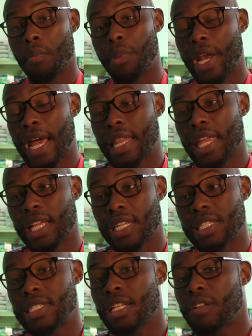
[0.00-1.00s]
But I think
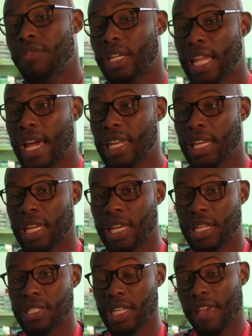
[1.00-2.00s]
the silver lining
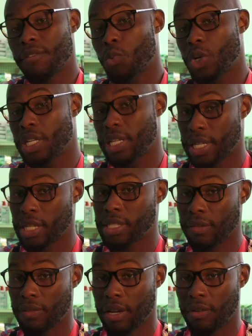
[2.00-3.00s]
is, even with the
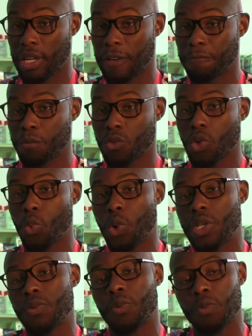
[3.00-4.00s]
Delta variant,
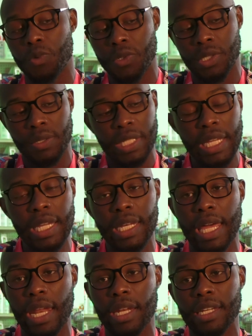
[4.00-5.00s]
we're
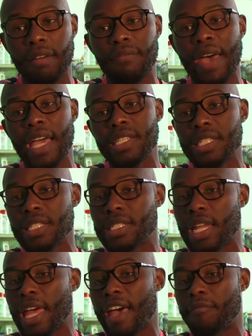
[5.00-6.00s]
seeing that the vaccines
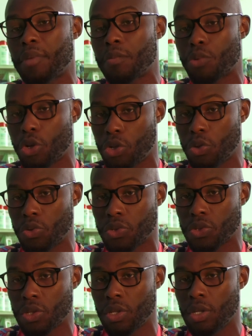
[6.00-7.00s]
that have been
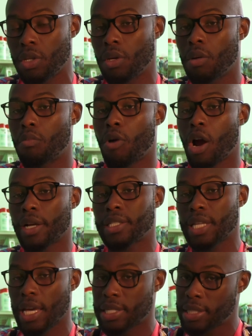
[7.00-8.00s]
produced,
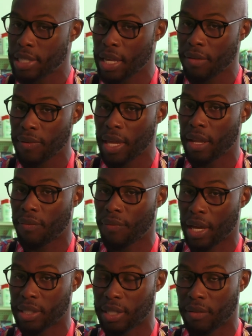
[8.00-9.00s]
marked as safe and
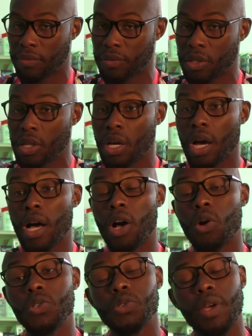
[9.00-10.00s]
effective, are
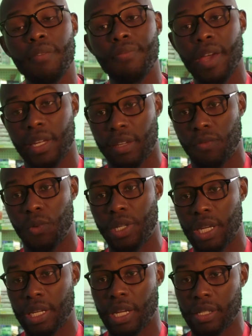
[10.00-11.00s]
also effective
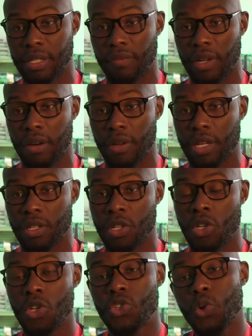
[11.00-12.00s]
with the Delta variant.
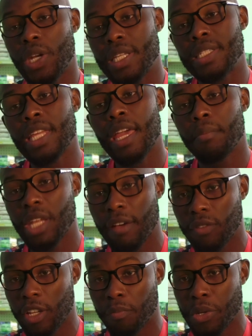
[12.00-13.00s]
So the same
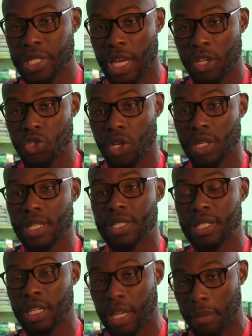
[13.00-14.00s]
level of protection
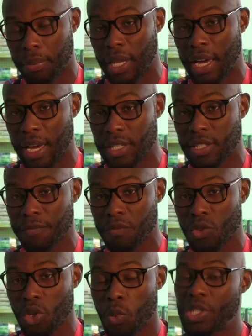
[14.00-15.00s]
still applies,
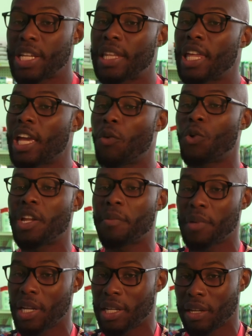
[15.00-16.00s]
which I think it would
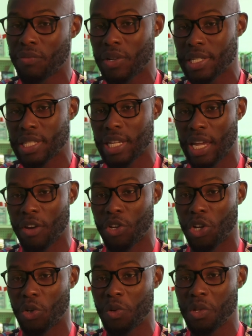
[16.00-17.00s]
have been a different
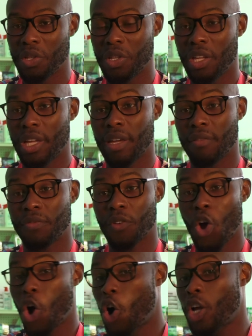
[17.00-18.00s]
scenario
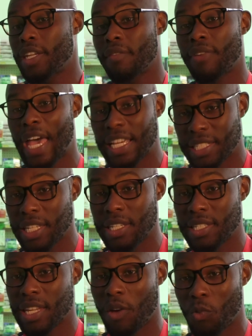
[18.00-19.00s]
if all the
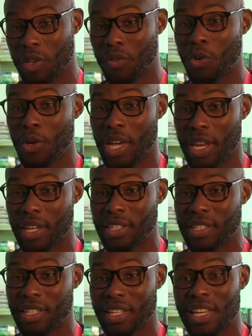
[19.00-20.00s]
vaccines that we've created
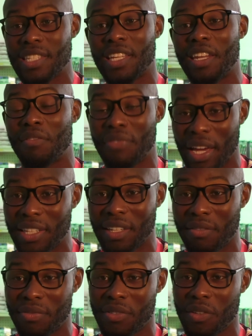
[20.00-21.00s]
is
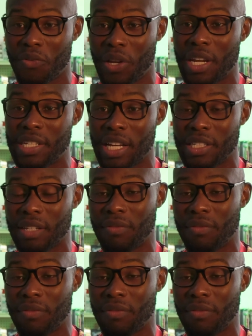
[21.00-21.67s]
ineffective for the Delta